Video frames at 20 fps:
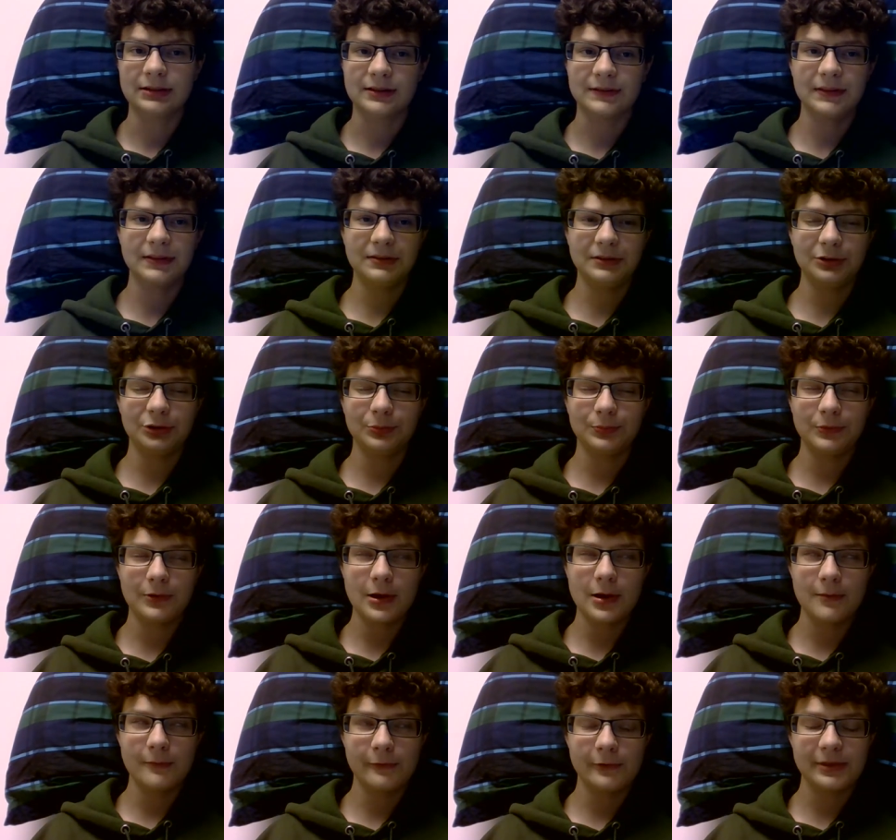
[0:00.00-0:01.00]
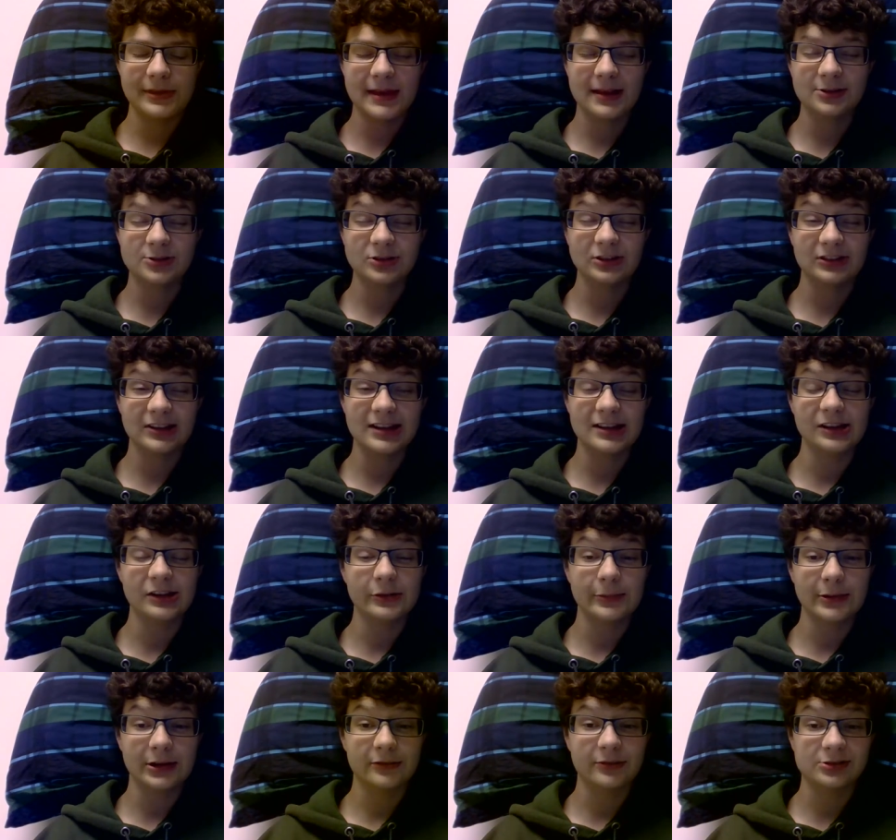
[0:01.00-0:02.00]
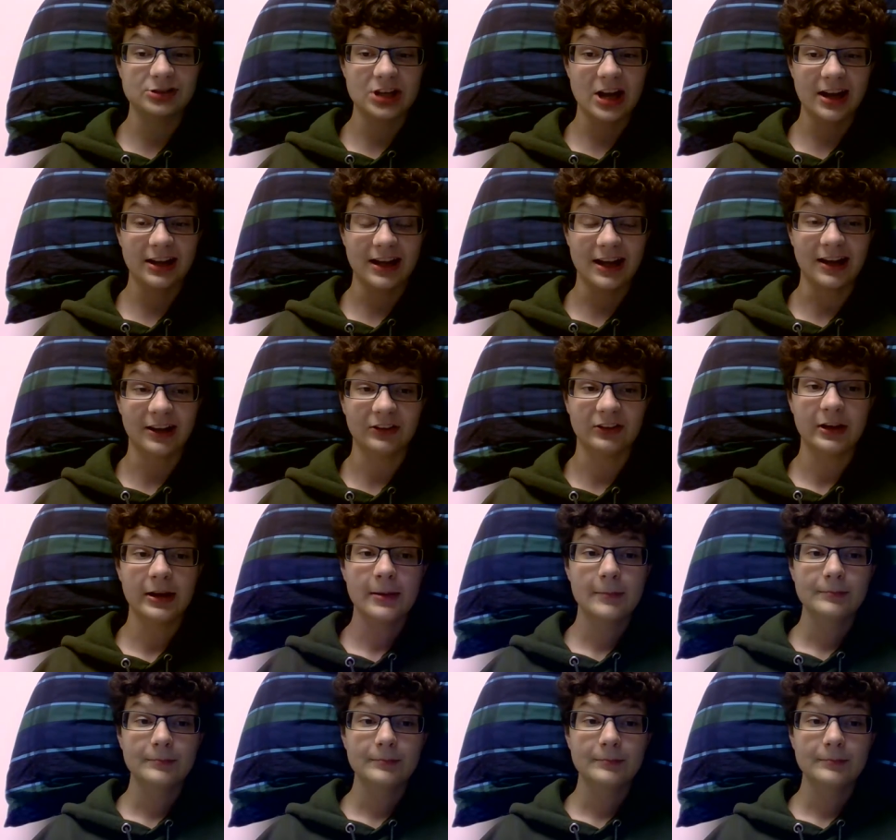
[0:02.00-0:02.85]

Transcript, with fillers: Not that there's a problem with that, just saying he's a bit of a jackass.